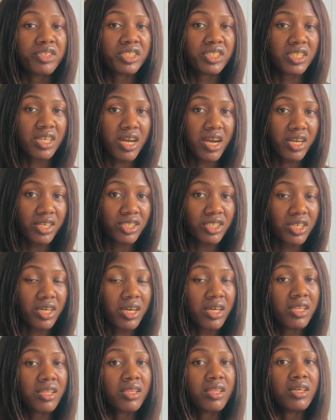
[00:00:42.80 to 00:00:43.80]
research
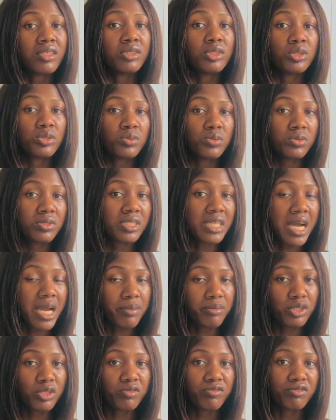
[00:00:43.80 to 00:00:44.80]
and the two
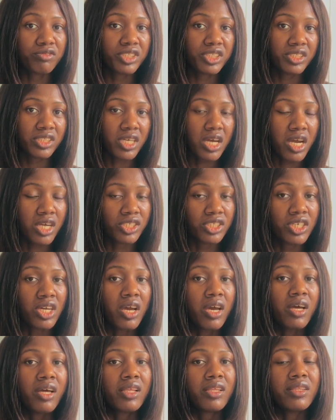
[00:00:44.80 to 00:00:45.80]
types of research.
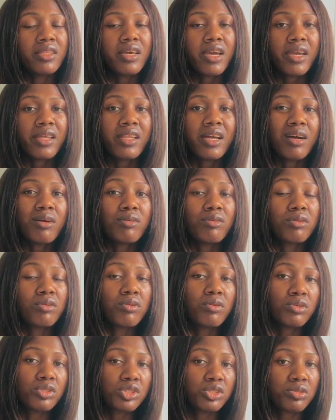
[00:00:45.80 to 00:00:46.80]
Then I'll
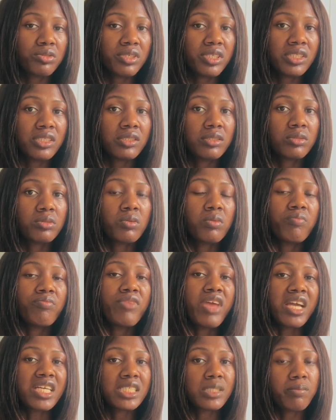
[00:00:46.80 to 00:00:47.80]
go straight to
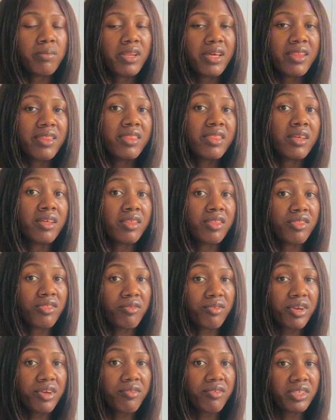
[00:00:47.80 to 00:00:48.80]
explain the
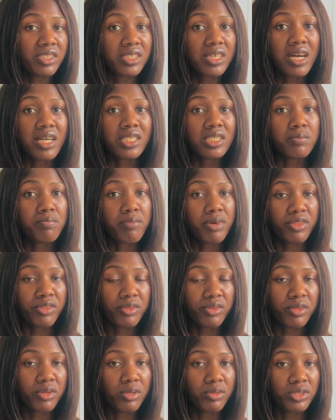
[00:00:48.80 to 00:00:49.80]
three research
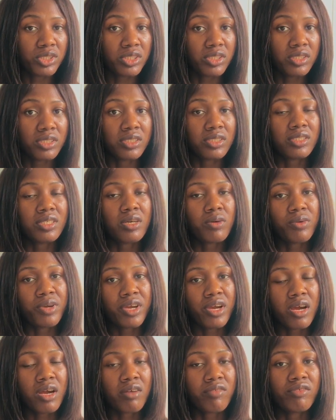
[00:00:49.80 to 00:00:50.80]
methodologies that we
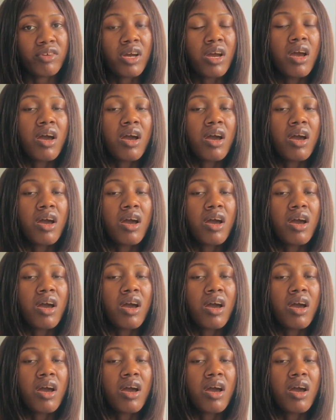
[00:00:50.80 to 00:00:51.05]
have.